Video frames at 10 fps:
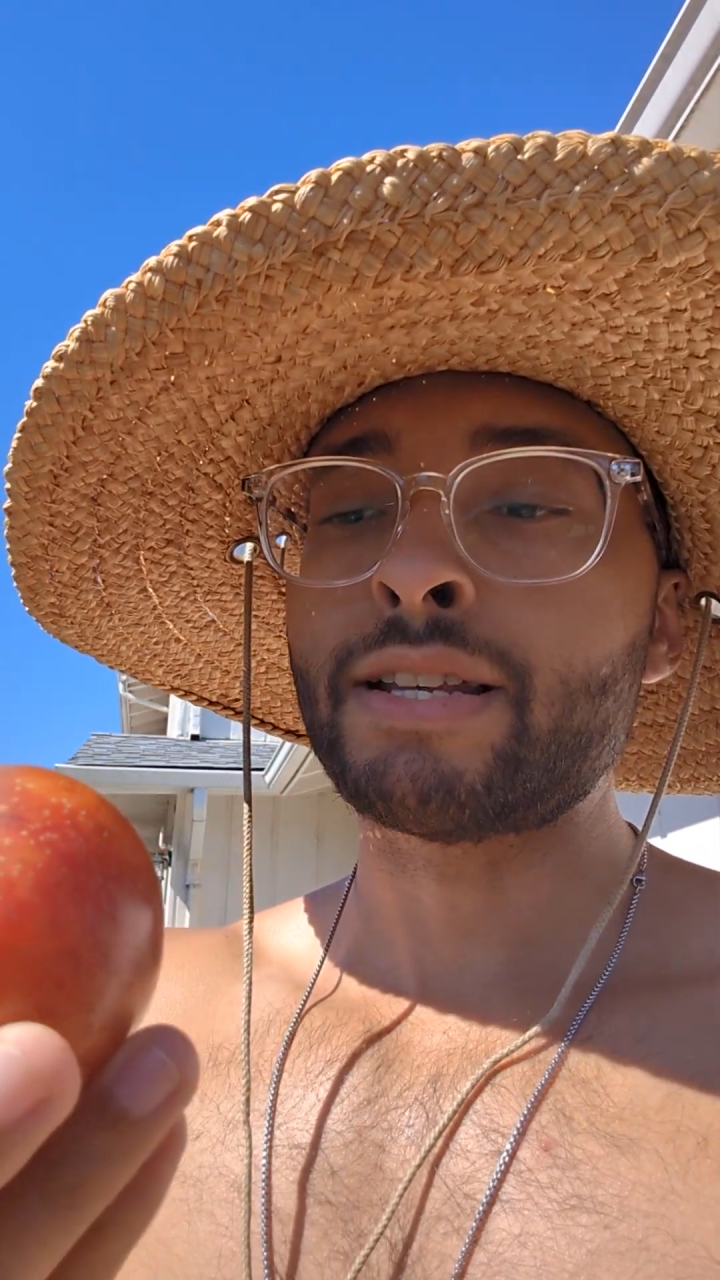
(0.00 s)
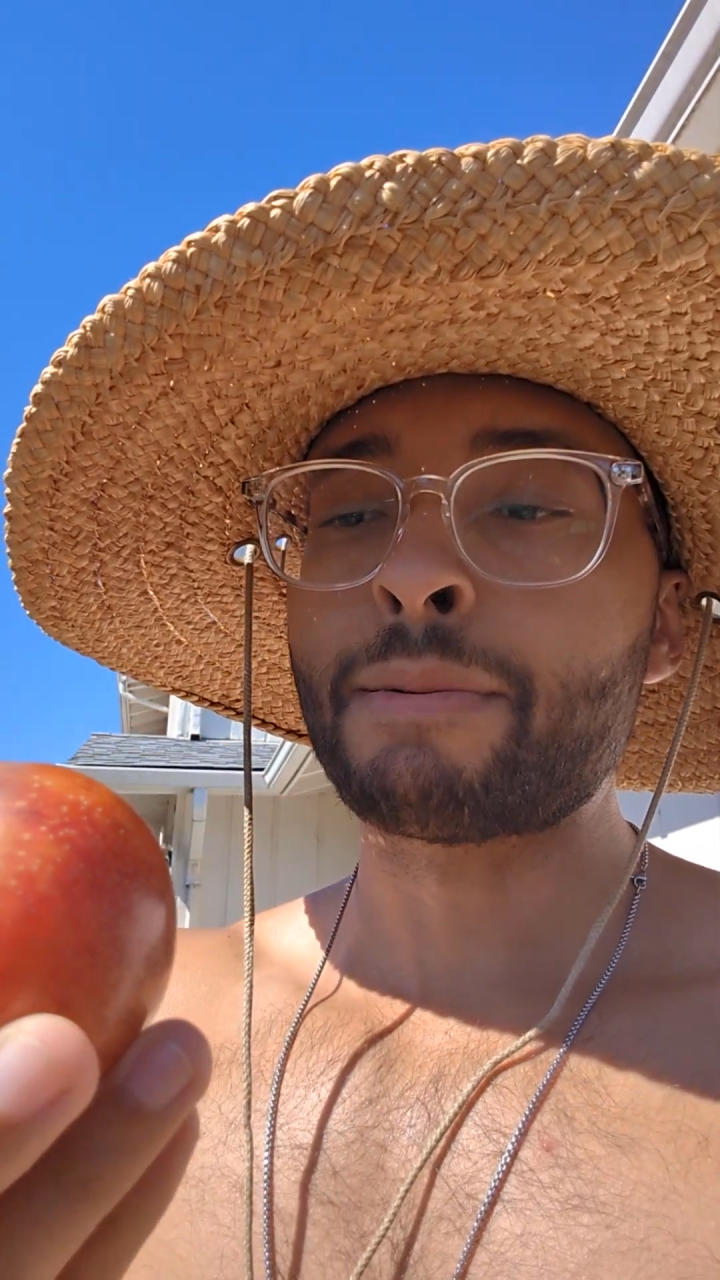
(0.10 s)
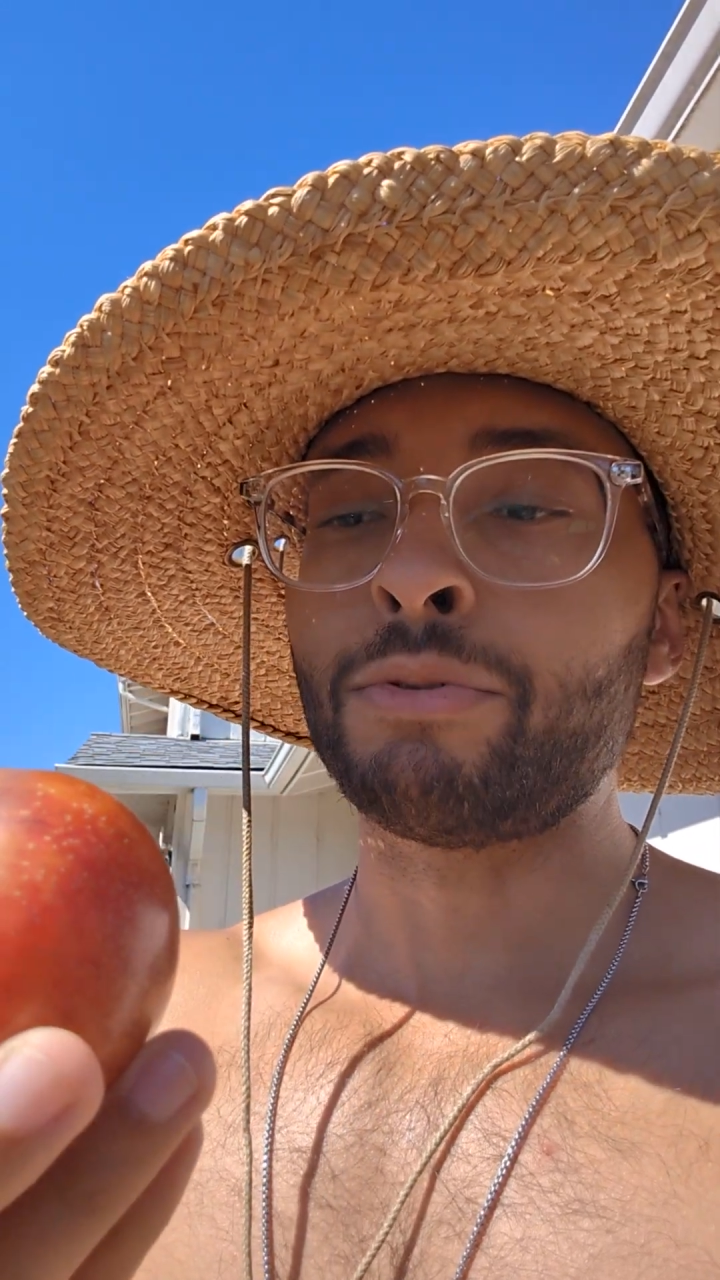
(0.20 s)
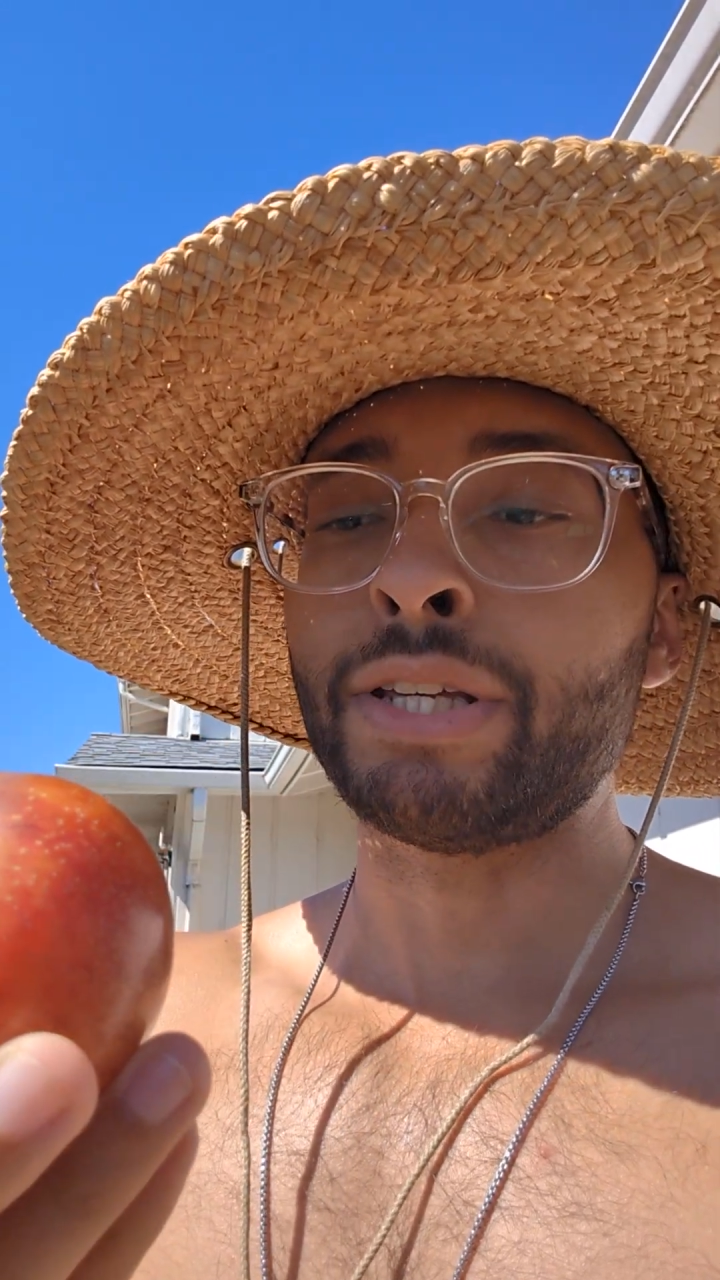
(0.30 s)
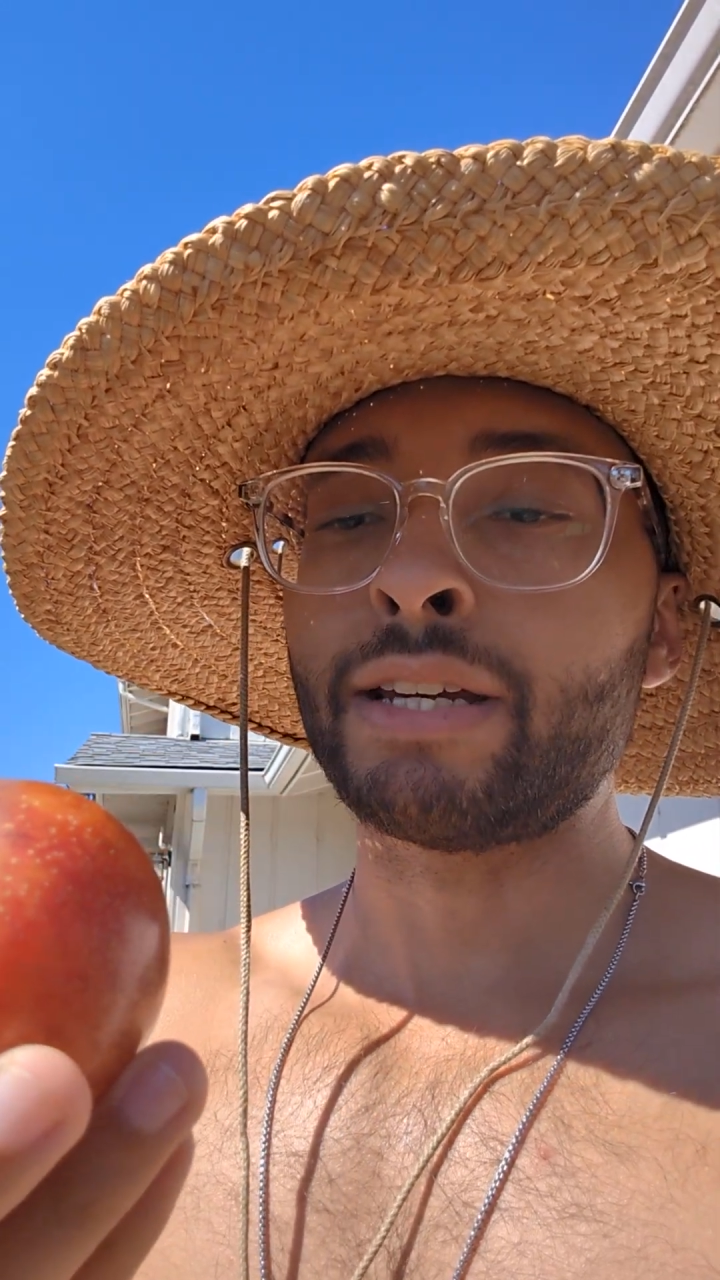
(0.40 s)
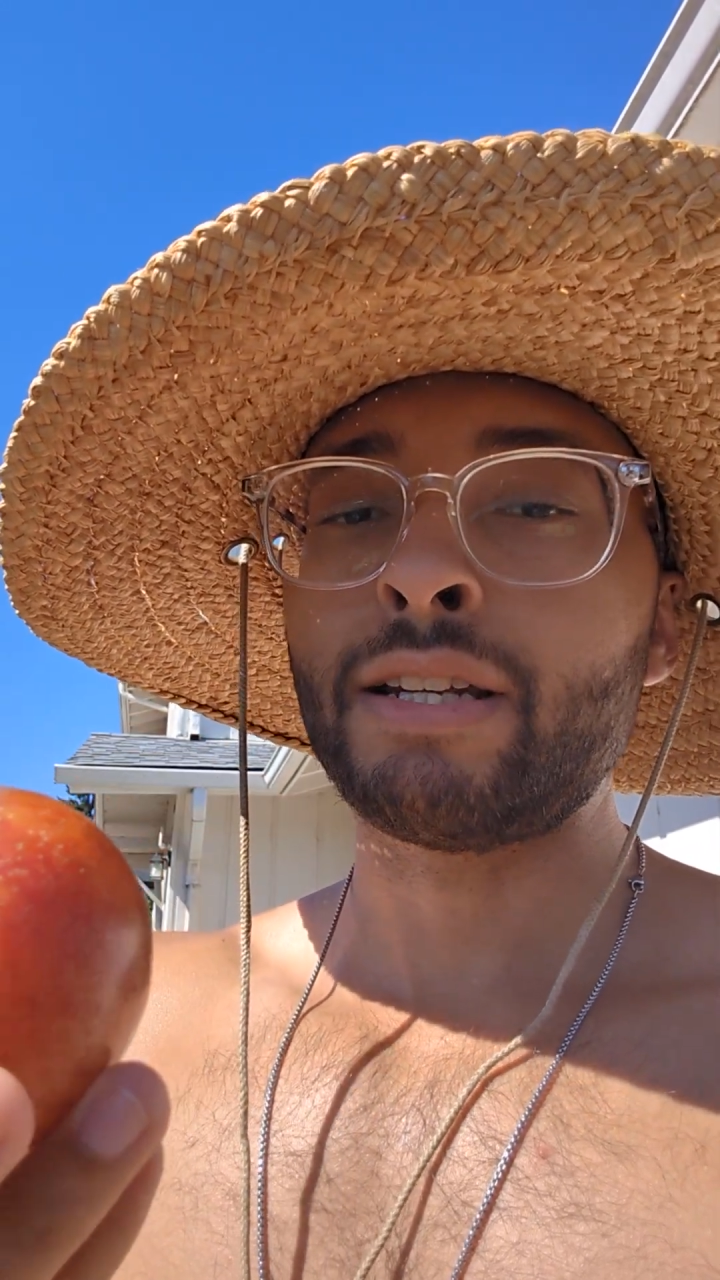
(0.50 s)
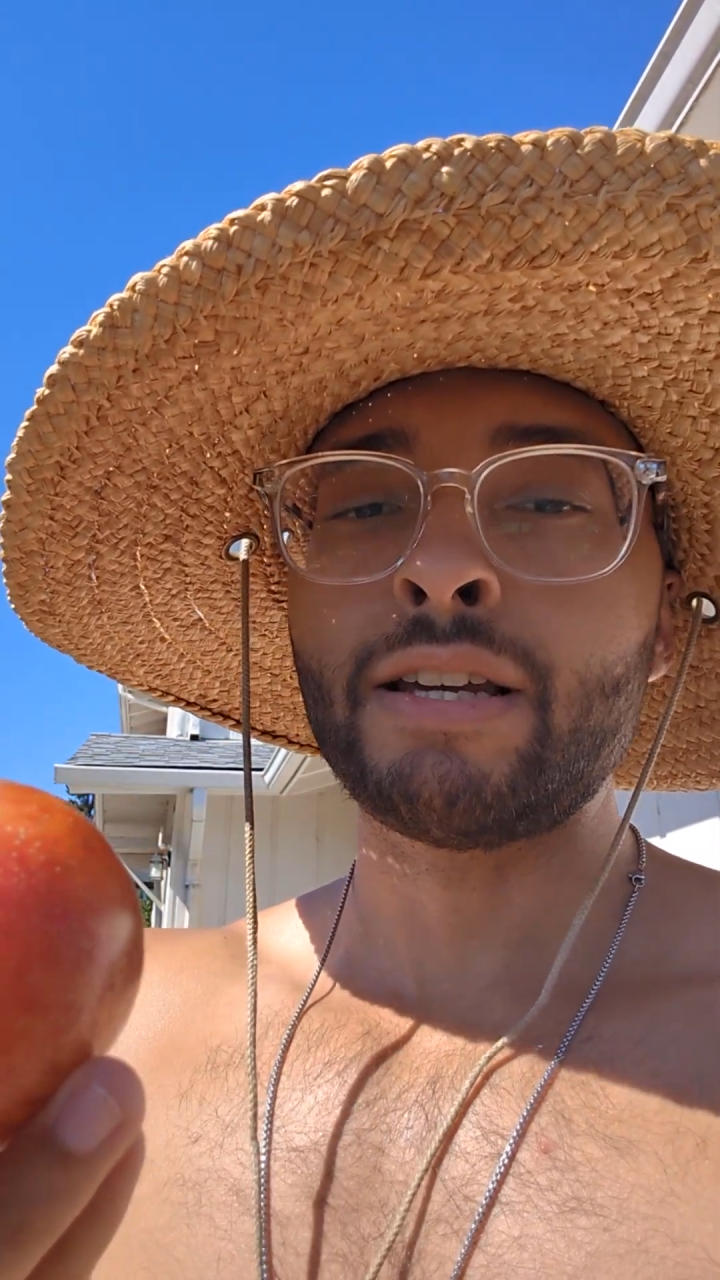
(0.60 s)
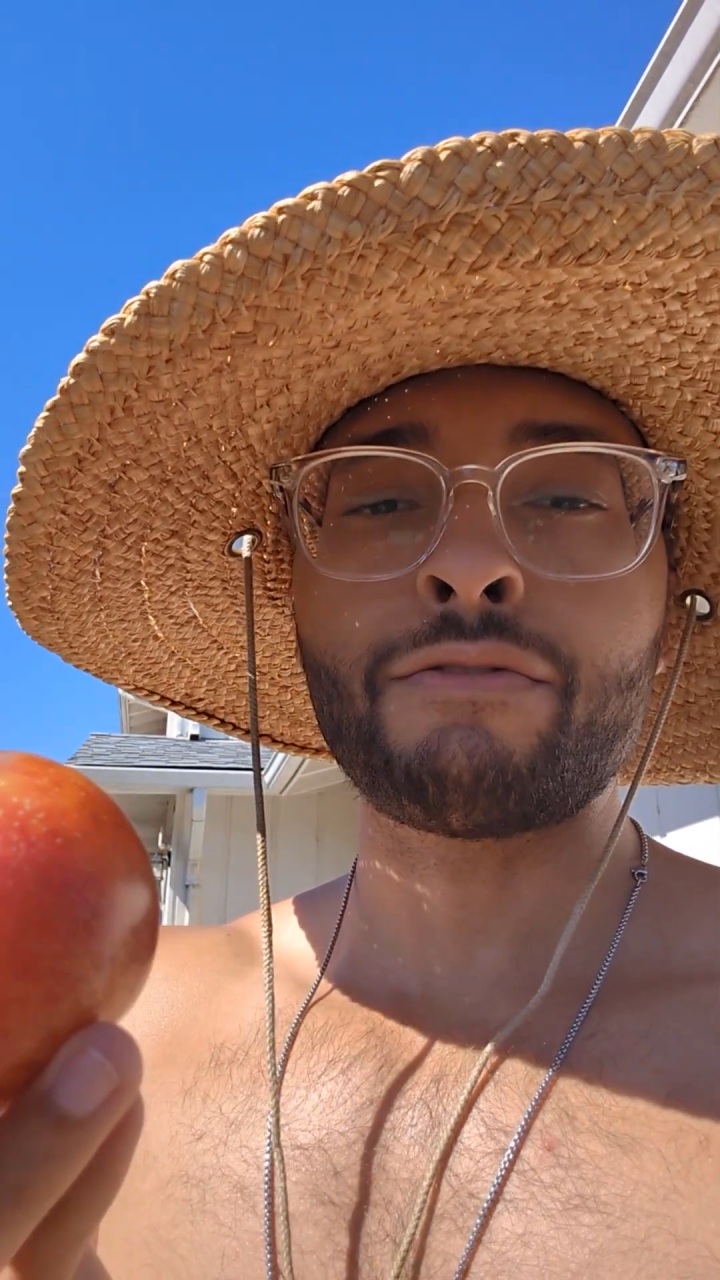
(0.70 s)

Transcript: Dapple Dandy,